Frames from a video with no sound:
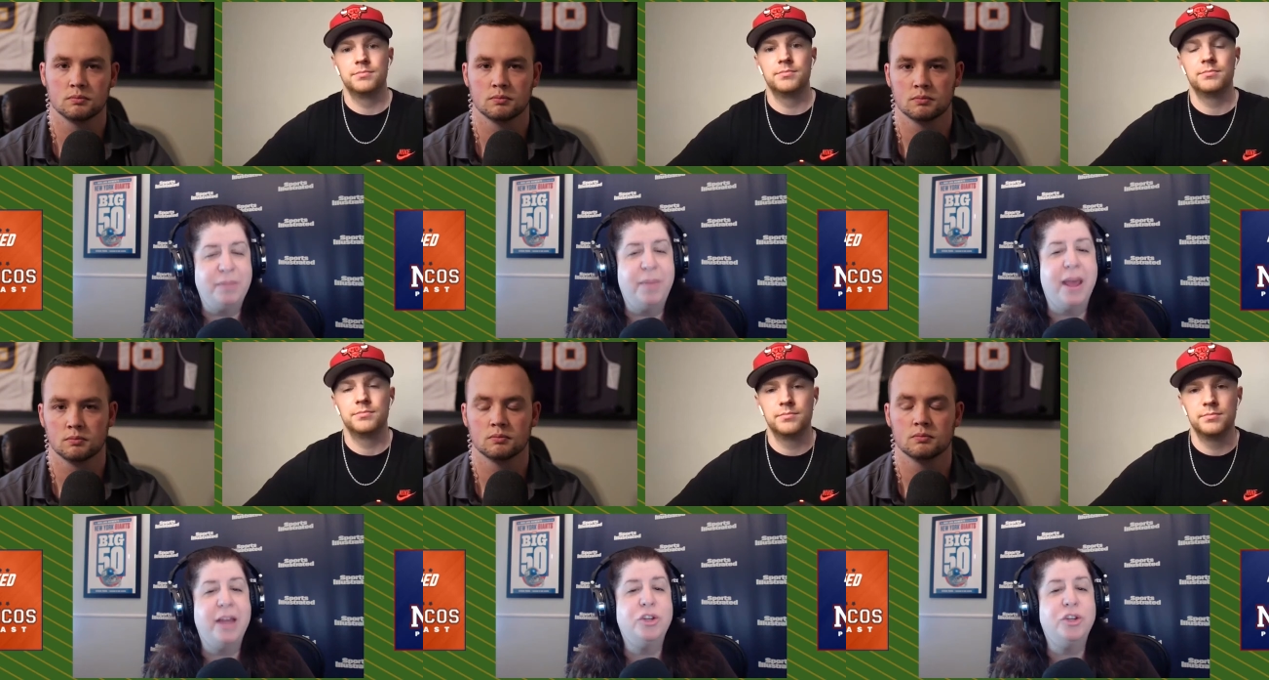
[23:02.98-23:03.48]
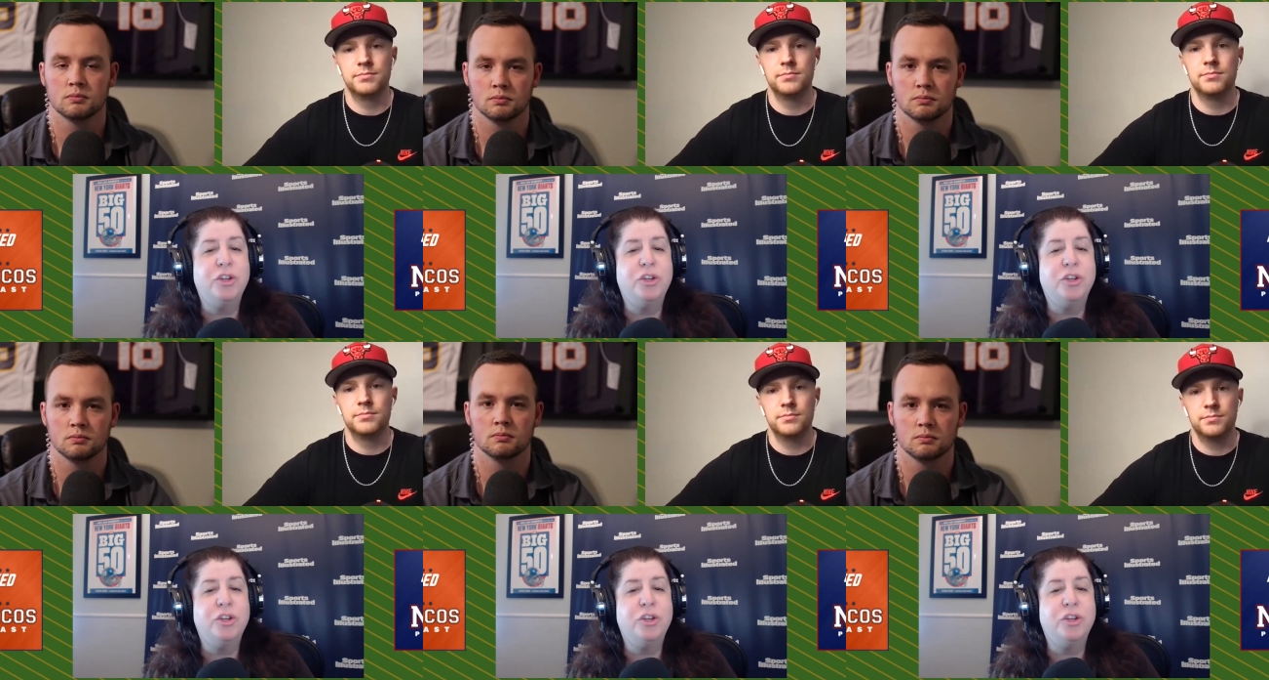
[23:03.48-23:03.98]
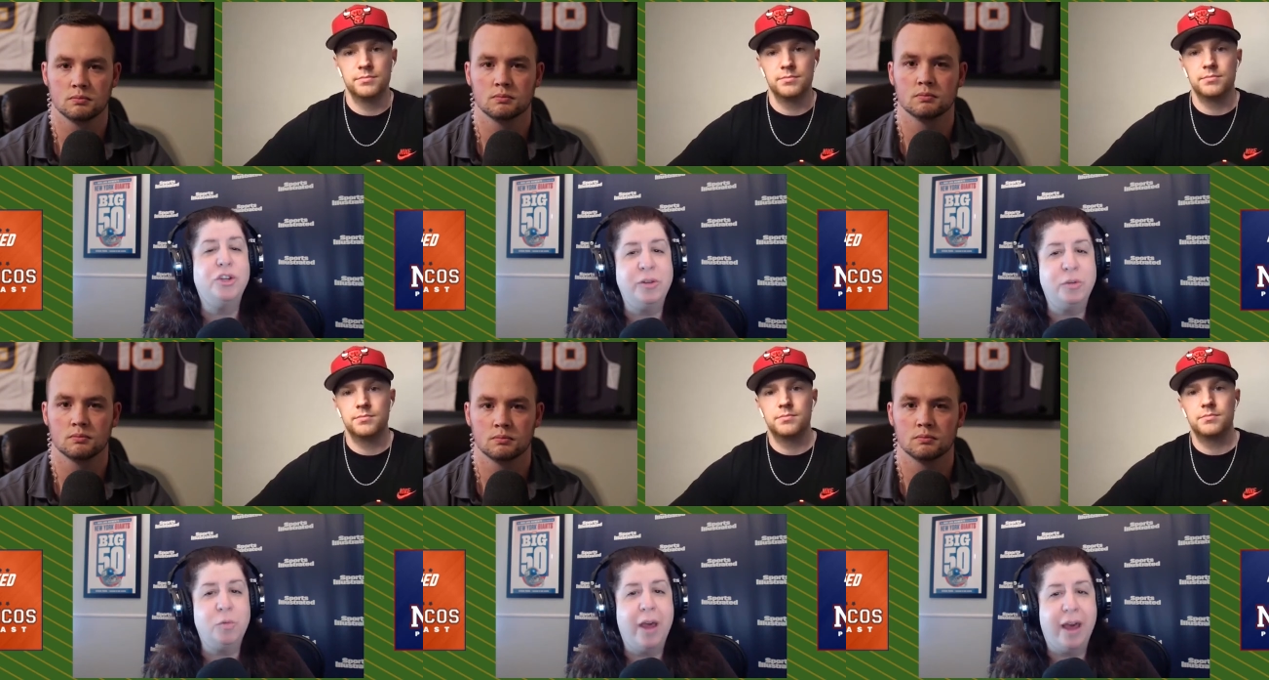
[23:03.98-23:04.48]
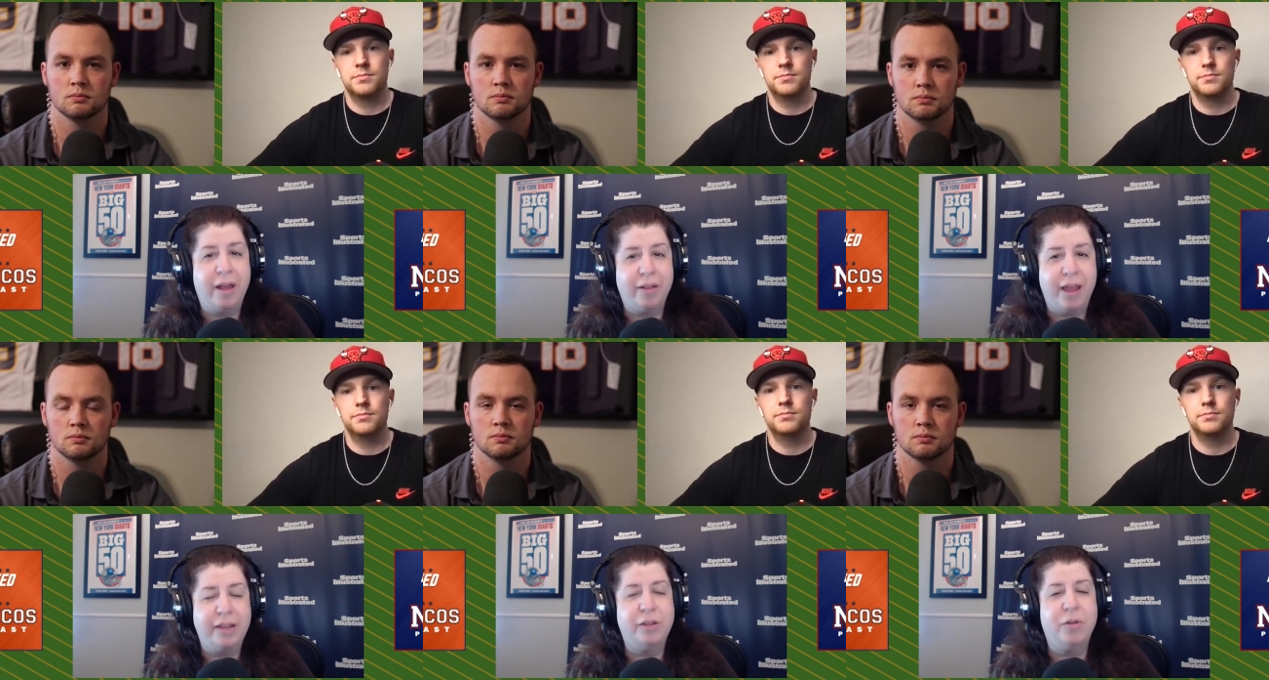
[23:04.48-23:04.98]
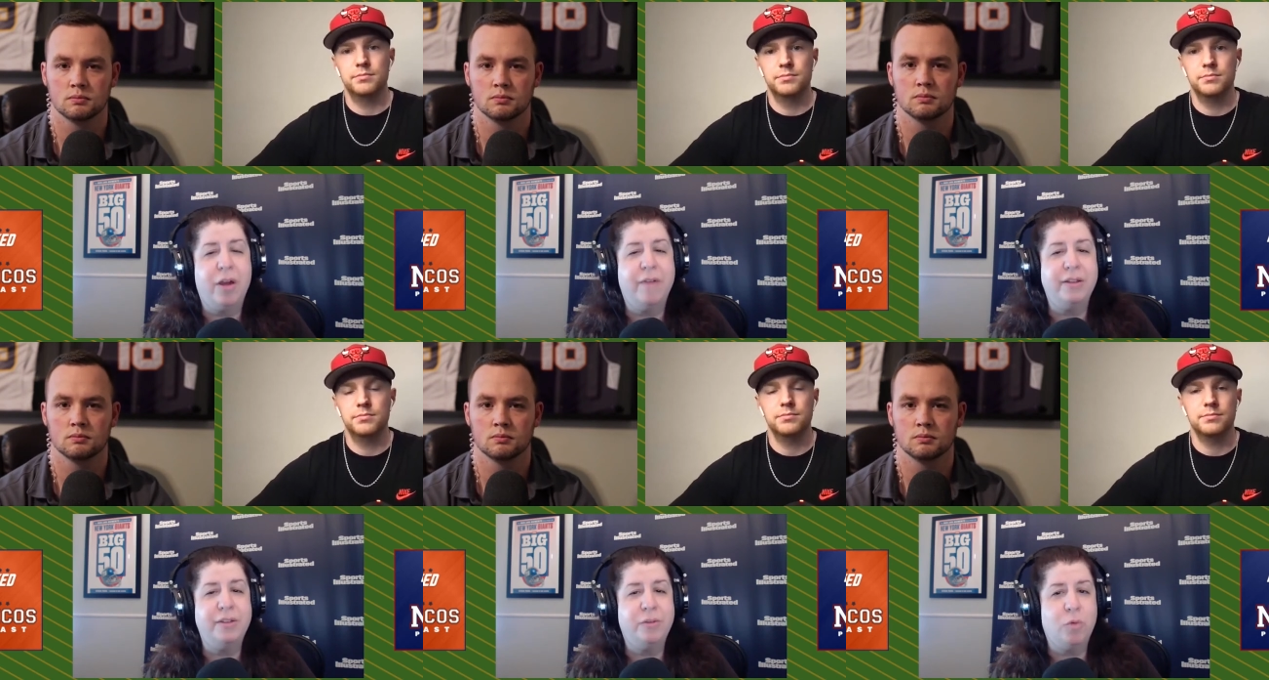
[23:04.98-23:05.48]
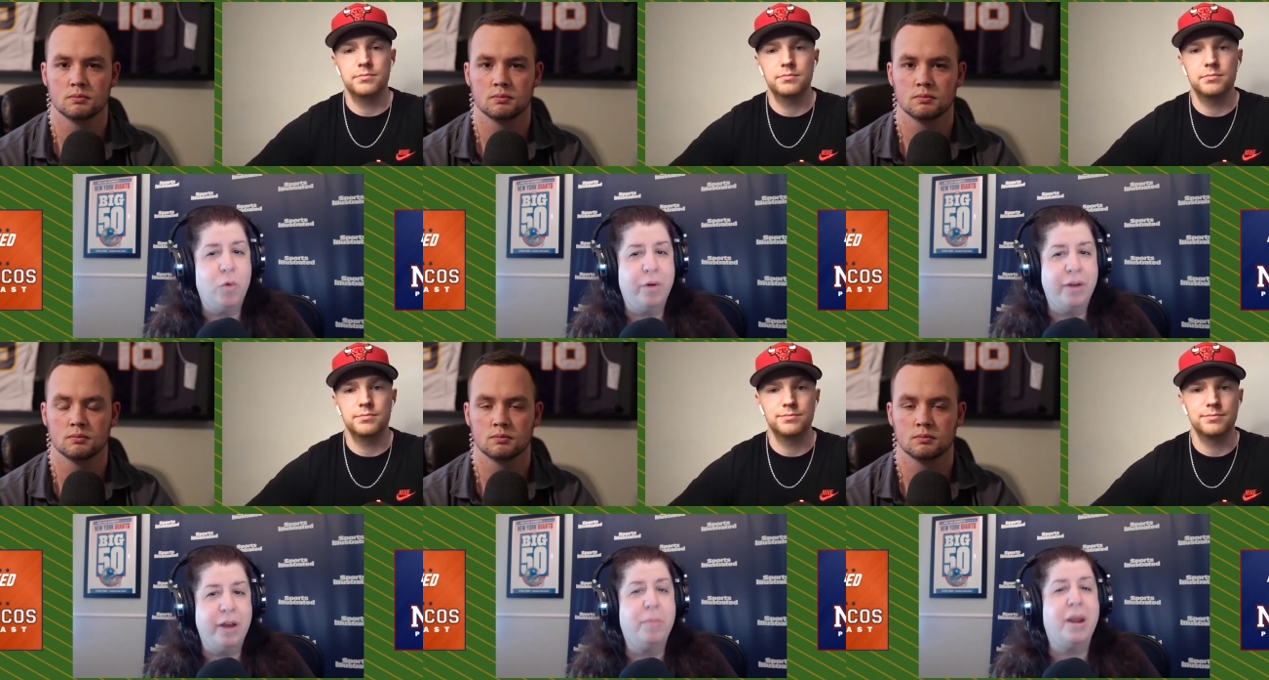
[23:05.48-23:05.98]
Speaker 1: Pat Shurmur was there as well as their offensive coordinator,